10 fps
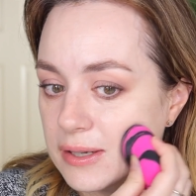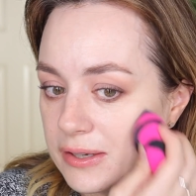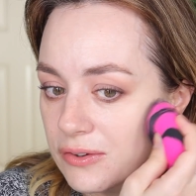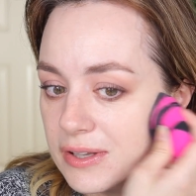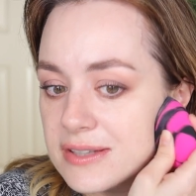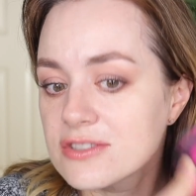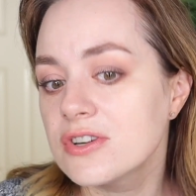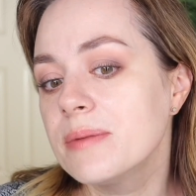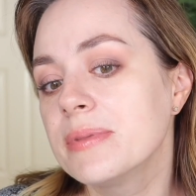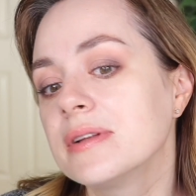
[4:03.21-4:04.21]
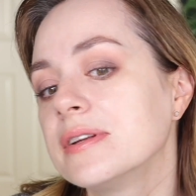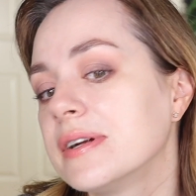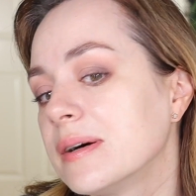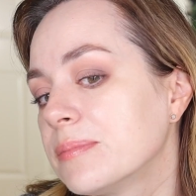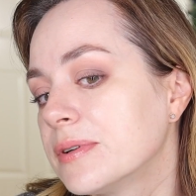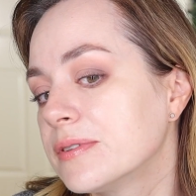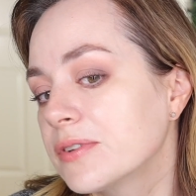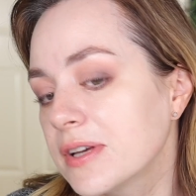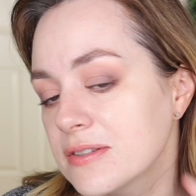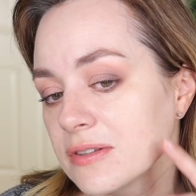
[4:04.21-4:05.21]
Now let's try build it up.
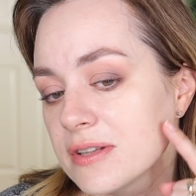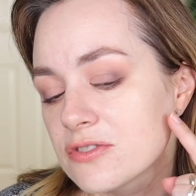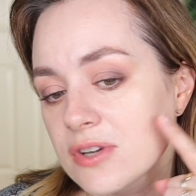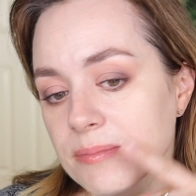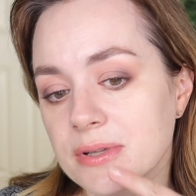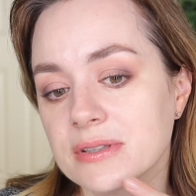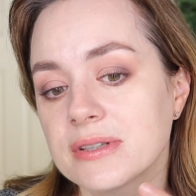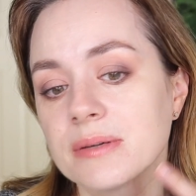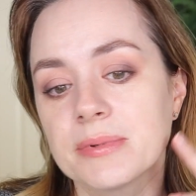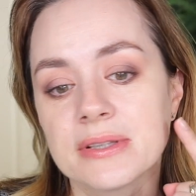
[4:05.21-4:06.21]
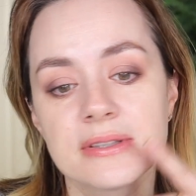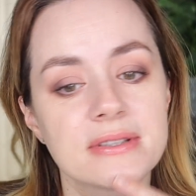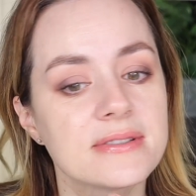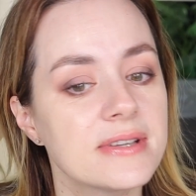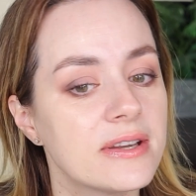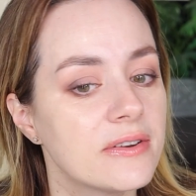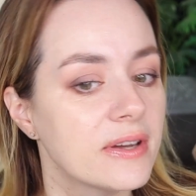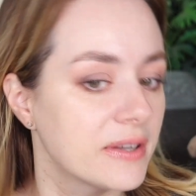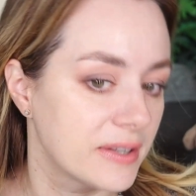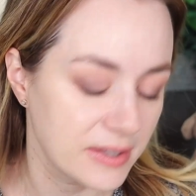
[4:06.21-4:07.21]
Okay, so let's try build it up in this
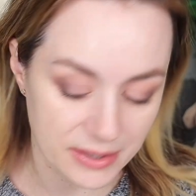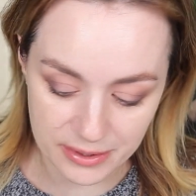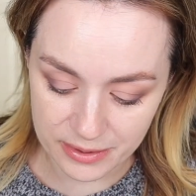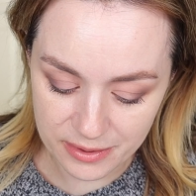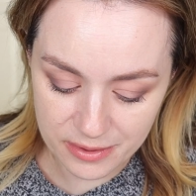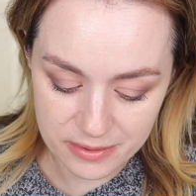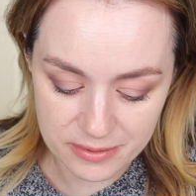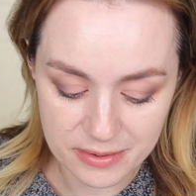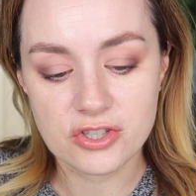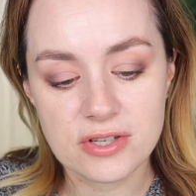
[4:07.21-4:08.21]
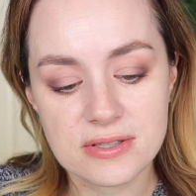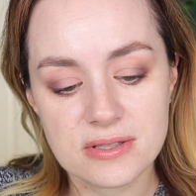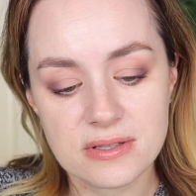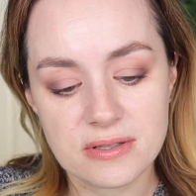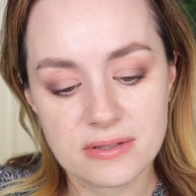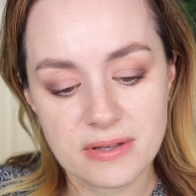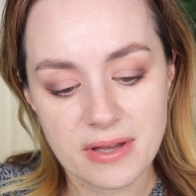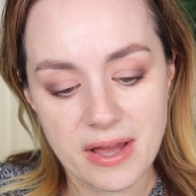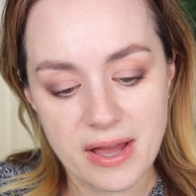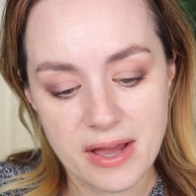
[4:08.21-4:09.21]
area here. Just a
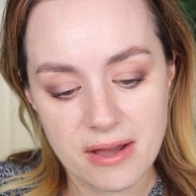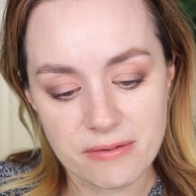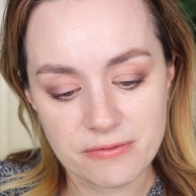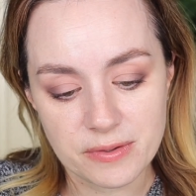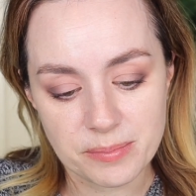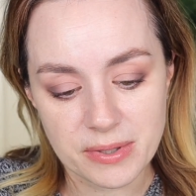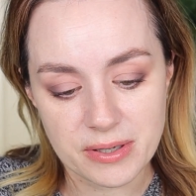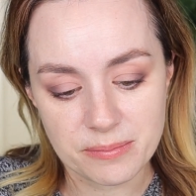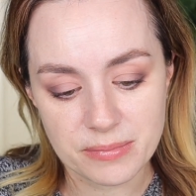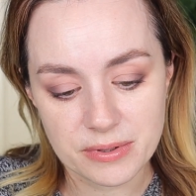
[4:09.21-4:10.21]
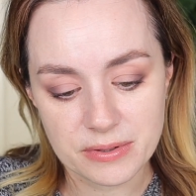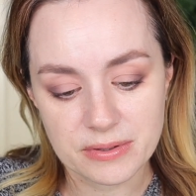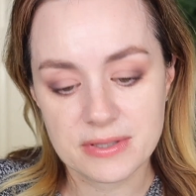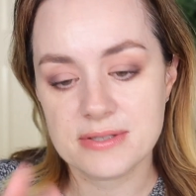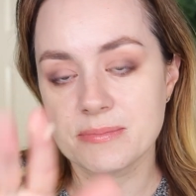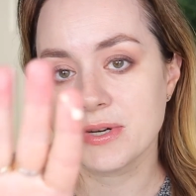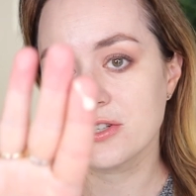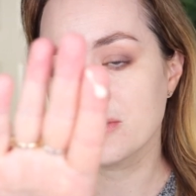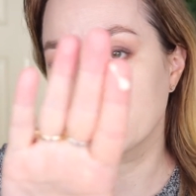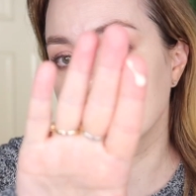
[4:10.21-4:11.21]
half a pump, this
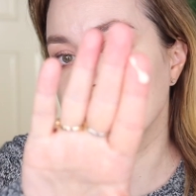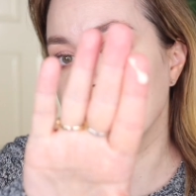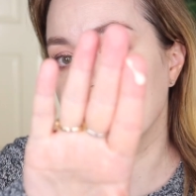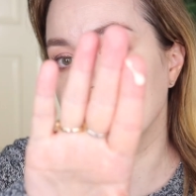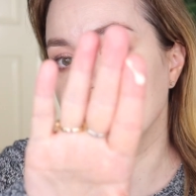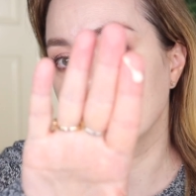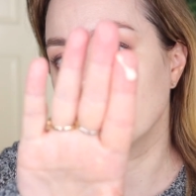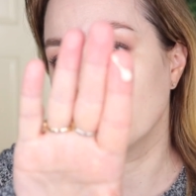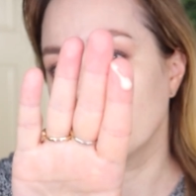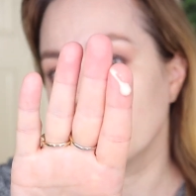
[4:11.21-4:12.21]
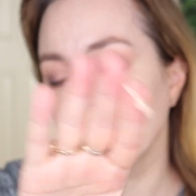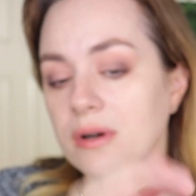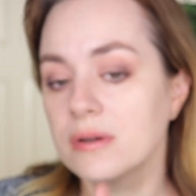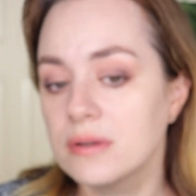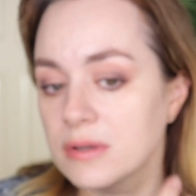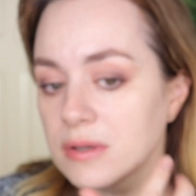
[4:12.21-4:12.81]
much. I'm gonna add more.